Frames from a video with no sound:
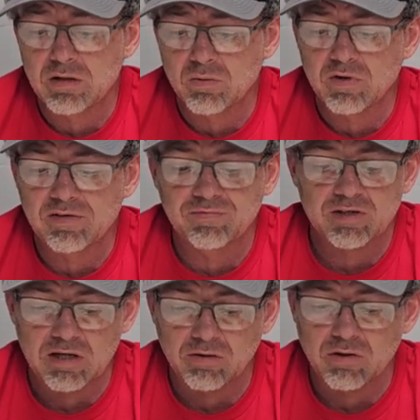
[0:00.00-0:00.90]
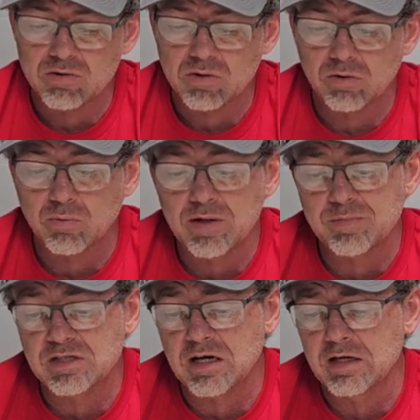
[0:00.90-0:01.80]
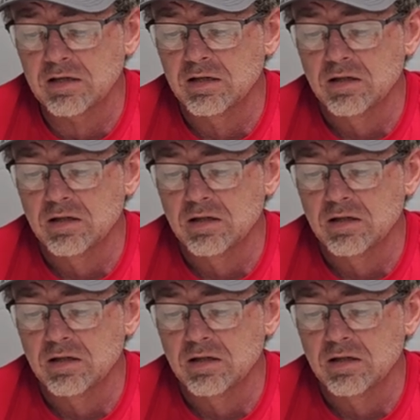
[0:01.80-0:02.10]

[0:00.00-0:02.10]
We sell those on the website.